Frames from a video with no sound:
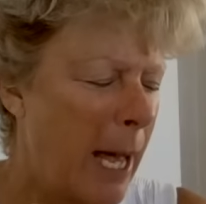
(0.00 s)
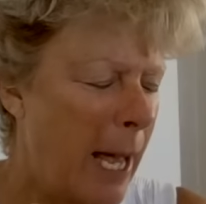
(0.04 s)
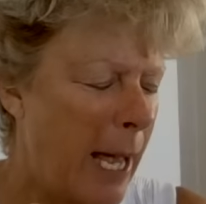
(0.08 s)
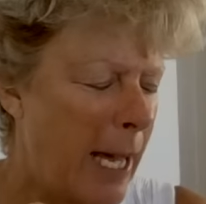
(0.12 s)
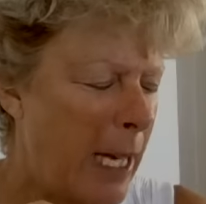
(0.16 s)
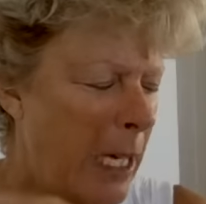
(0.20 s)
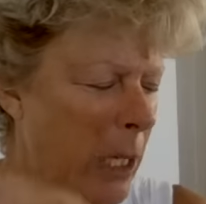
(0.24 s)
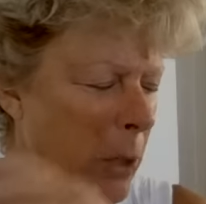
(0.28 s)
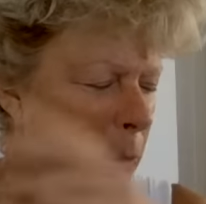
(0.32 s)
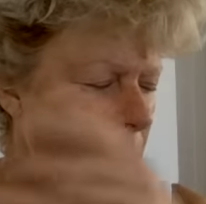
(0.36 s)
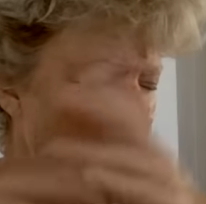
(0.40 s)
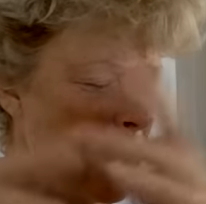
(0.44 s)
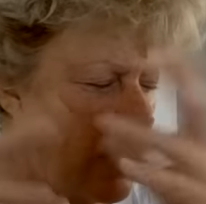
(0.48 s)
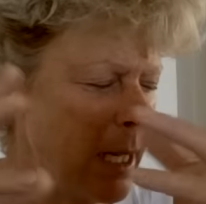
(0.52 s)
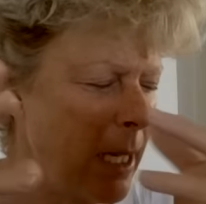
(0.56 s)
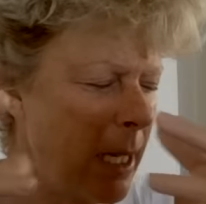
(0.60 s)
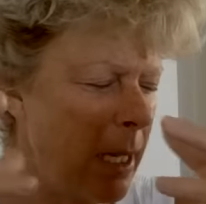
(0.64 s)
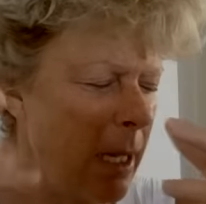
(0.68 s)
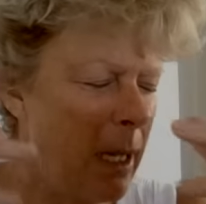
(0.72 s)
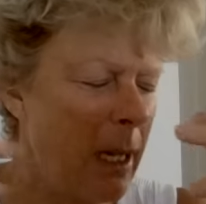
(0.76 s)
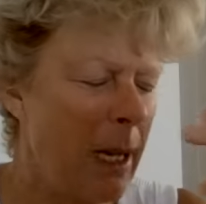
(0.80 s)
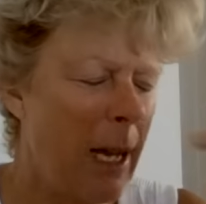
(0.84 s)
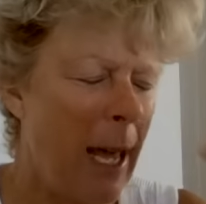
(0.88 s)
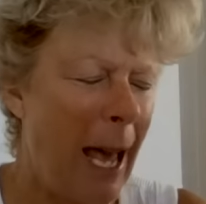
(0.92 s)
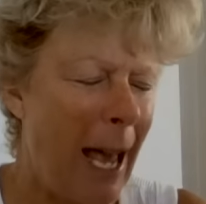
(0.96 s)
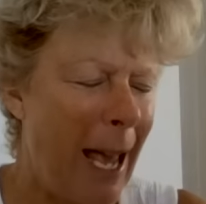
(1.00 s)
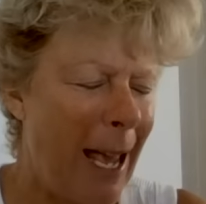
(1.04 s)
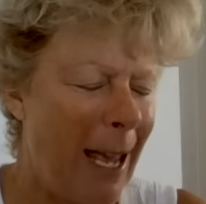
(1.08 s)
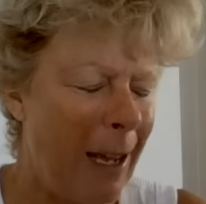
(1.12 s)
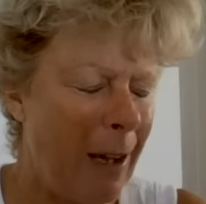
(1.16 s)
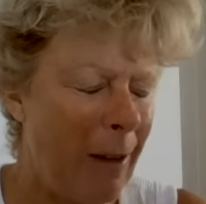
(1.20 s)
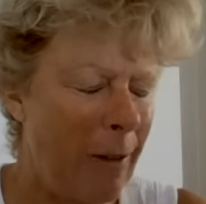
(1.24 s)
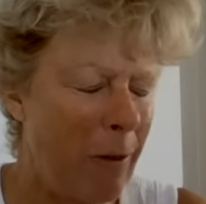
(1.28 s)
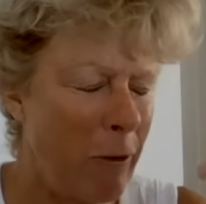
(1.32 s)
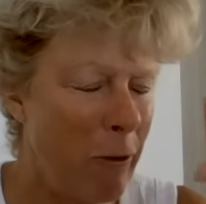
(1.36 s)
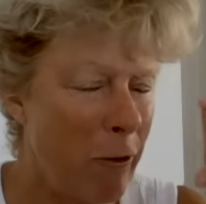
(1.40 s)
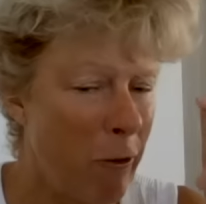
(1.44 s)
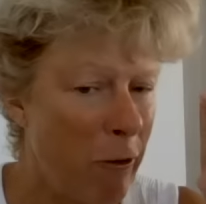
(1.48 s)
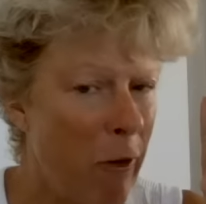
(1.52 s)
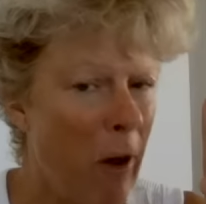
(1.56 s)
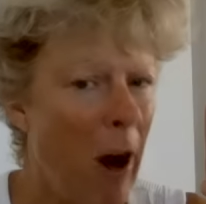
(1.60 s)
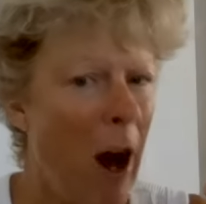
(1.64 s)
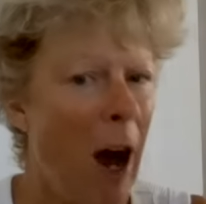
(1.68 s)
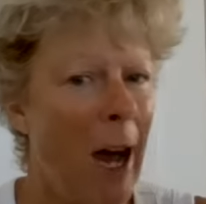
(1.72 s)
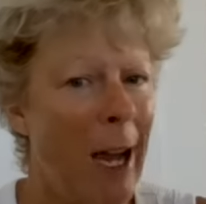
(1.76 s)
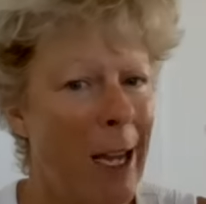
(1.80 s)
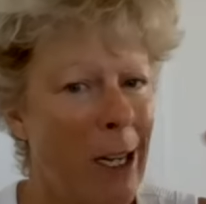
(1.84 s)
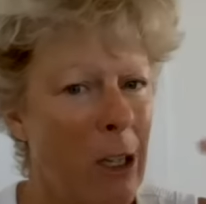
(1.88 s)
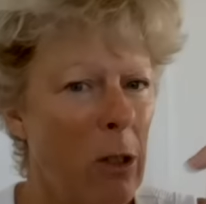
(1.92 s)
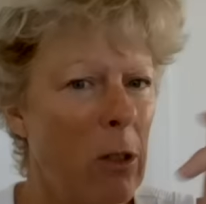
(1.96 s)
and he was in a
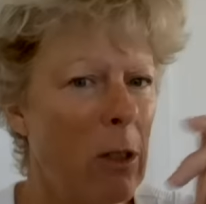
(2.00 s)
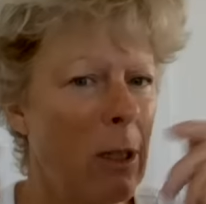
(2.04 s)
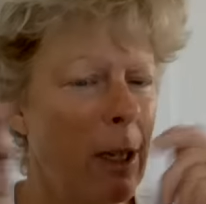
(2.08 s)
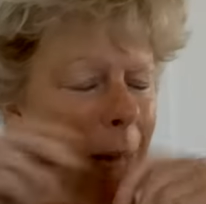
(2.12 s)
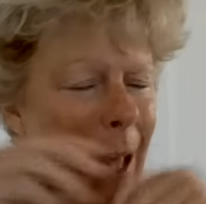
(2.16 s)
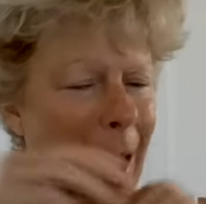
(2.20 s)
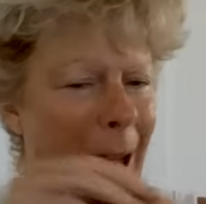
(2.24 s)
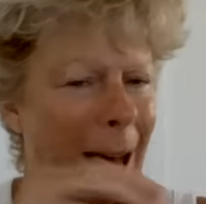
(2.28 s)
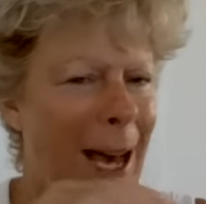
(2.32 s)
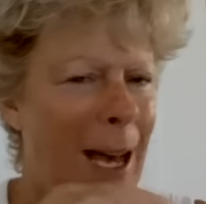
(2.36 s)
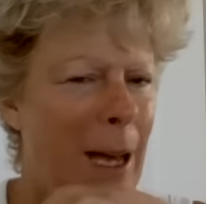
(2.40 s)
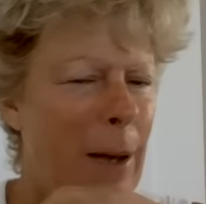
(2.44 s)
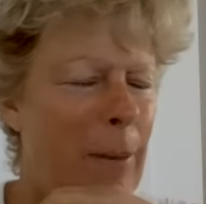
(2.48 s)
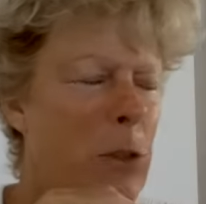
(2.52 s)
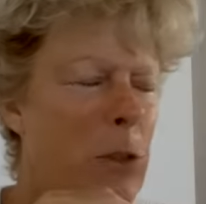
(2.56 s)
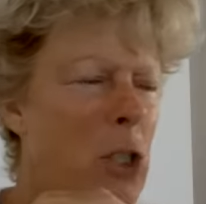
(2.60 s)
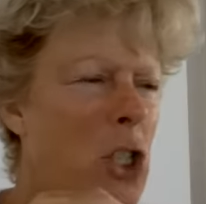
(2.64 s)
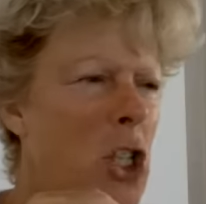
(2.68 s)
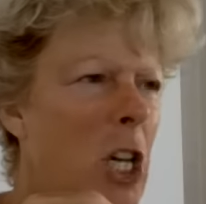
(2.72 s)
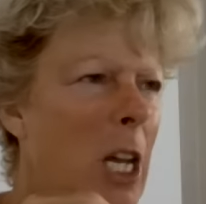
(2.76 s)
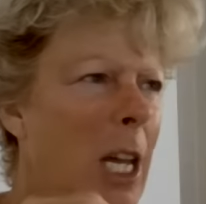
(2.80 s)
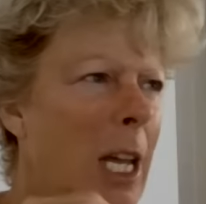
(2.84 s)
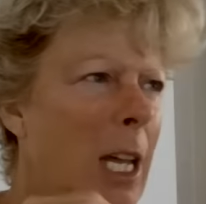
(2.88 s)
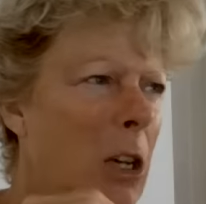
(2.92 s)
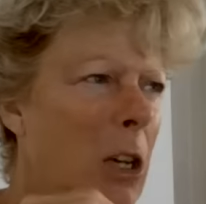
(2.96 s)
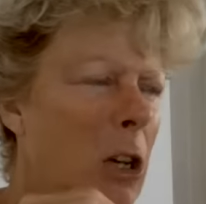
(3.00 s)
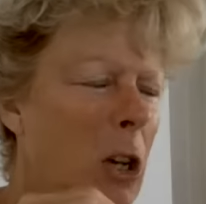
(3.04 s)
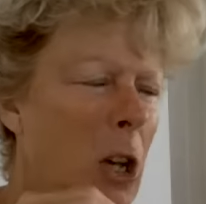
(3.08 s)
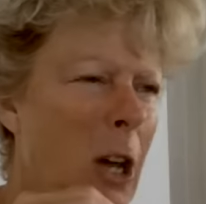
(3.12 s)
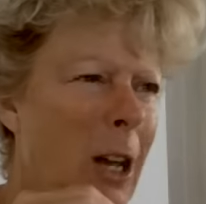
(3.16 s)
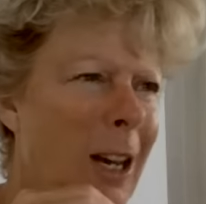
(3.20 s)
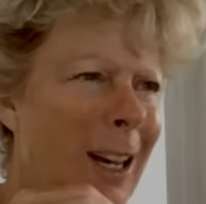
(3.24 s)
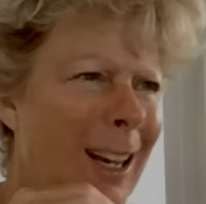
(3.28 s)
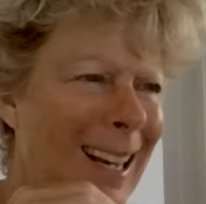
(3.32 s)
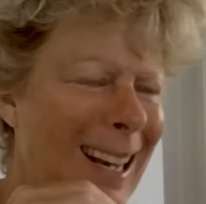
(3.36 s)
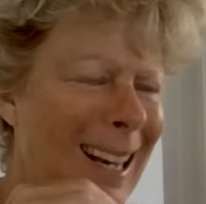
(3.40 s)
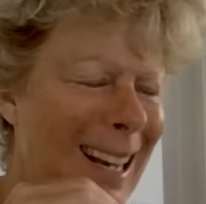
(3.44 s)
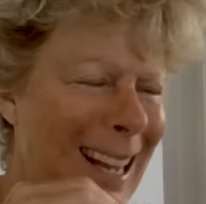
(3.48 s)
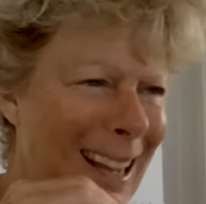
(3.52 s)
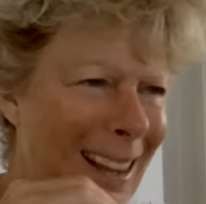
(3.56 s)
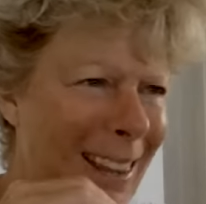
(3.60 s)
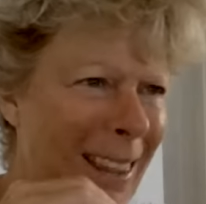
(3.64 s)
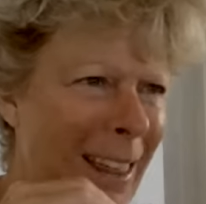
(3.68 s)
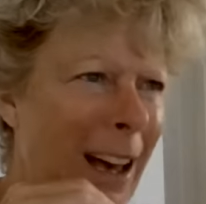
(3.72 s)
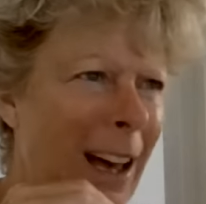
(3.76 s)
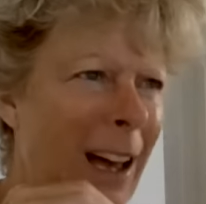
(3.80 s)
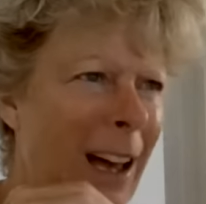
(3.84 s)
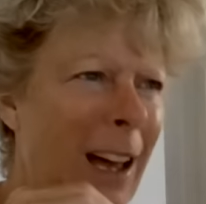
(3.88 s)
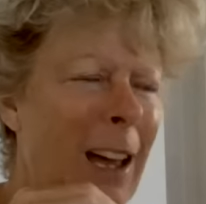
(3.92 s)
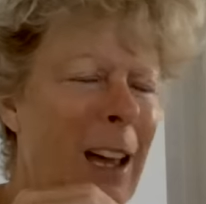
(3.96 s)
vinyl armchair, not
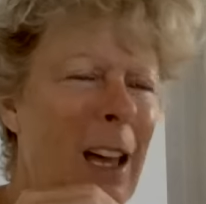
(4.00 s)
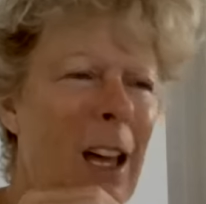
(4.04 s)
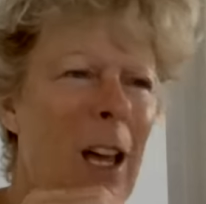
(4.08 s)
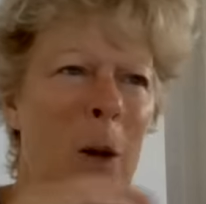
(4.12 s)
leather,